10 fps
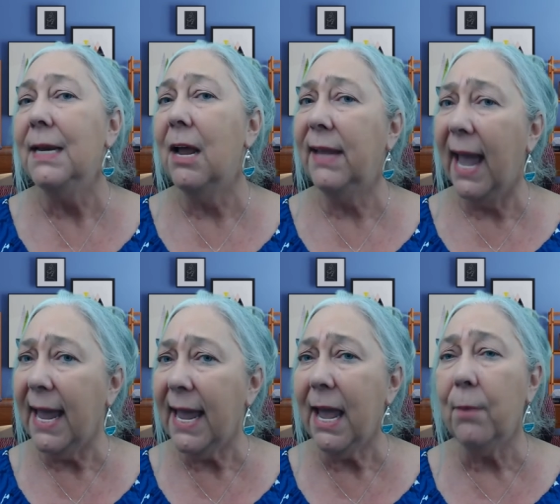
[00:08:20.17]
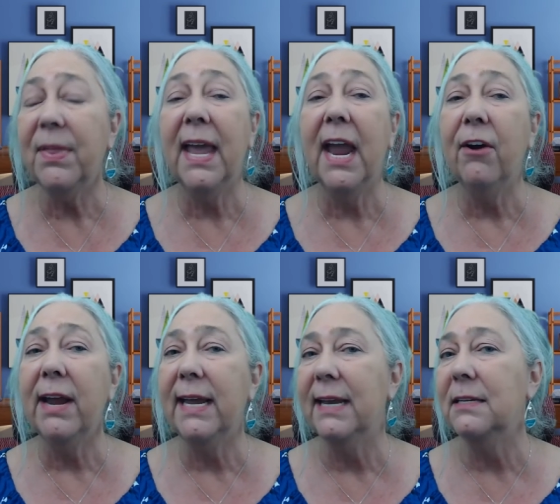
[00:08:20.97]
Now, Gay helped the
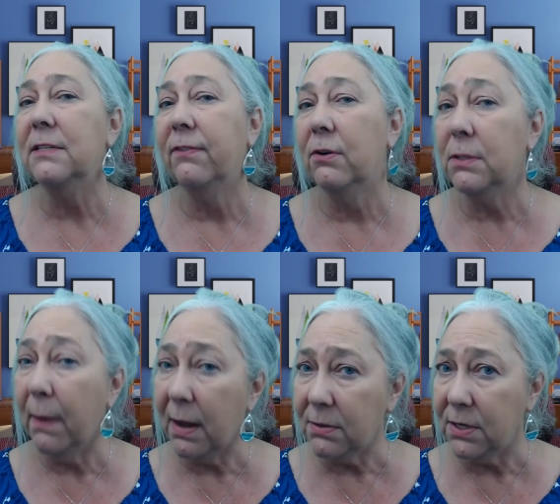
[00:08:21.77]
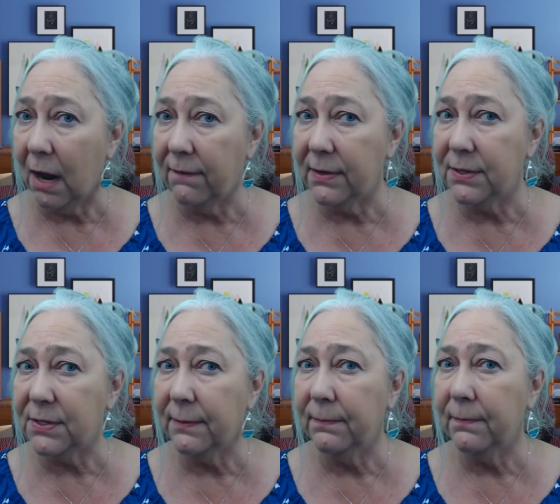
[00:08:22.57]
area get its first post
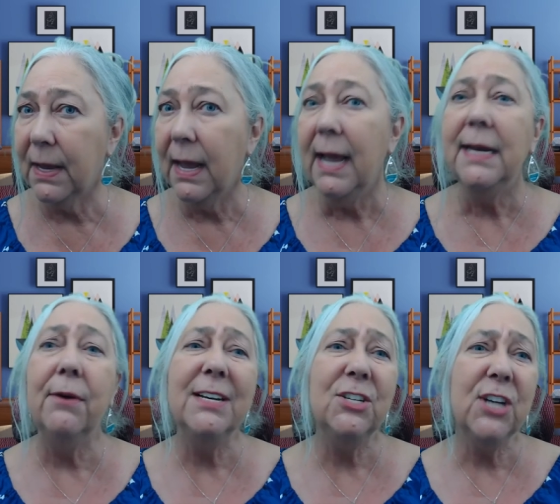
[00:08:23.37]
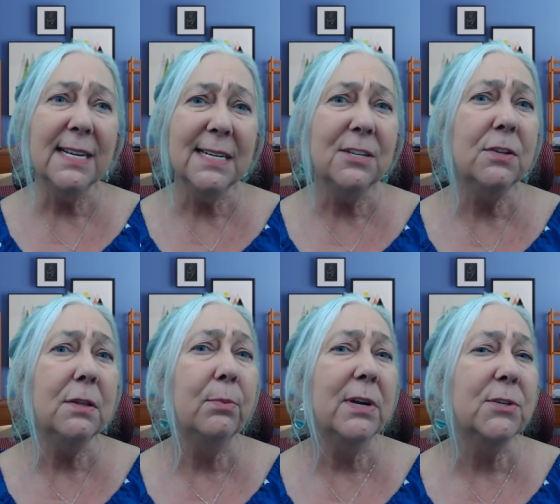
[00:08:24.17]
office. Now, adjacent to
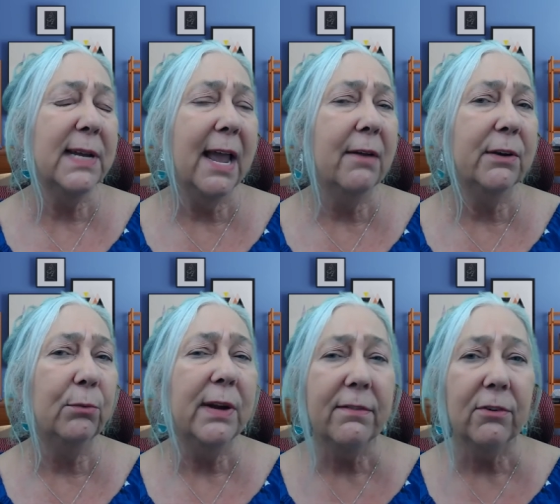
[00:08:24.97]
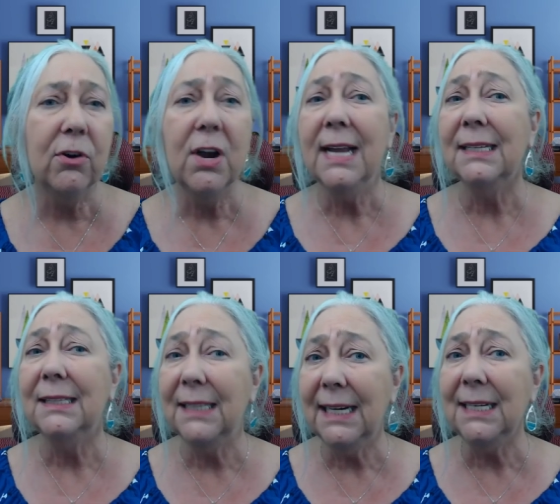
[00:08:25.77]
the Brunswick County River,
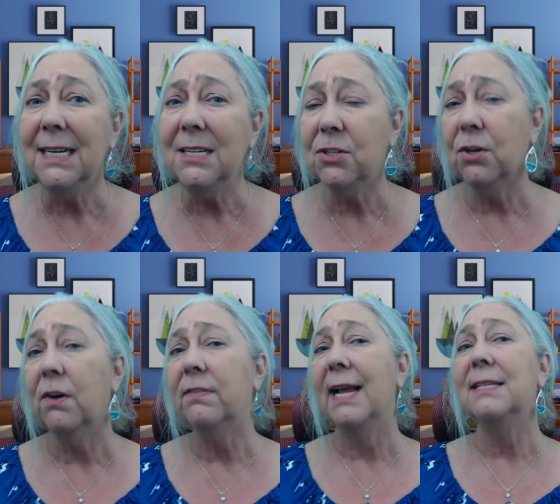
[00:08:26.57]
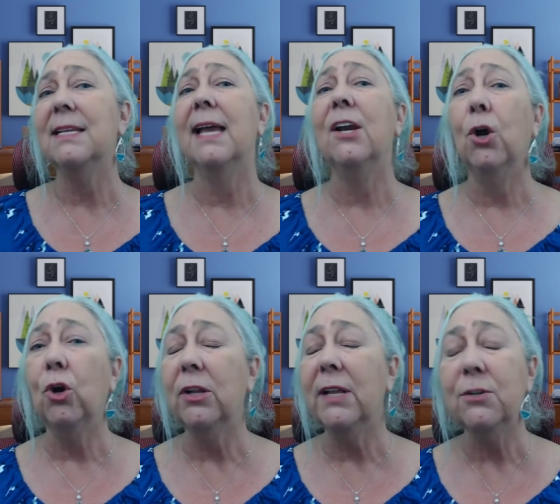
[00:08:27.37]
Leland served as an
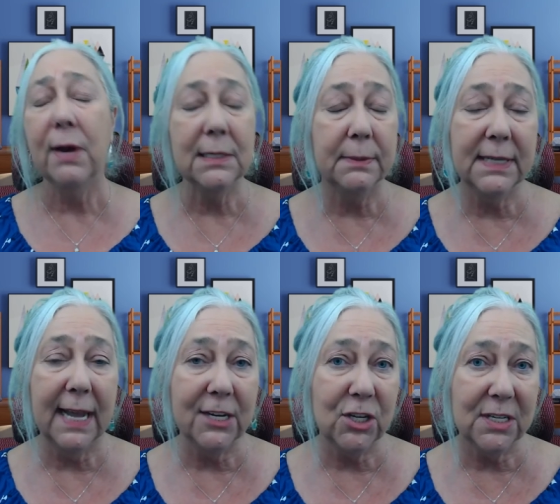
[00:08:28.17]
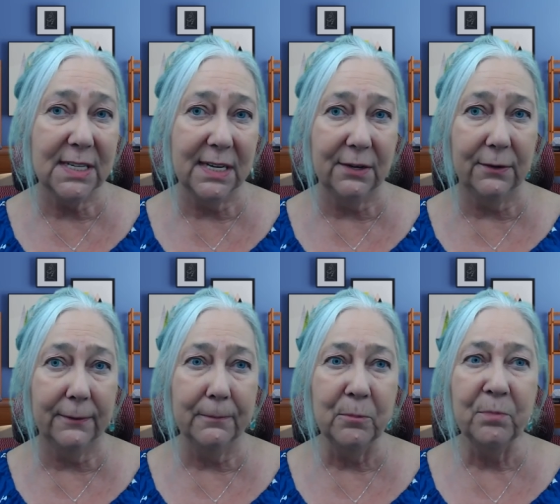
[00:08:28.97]
early transportation center.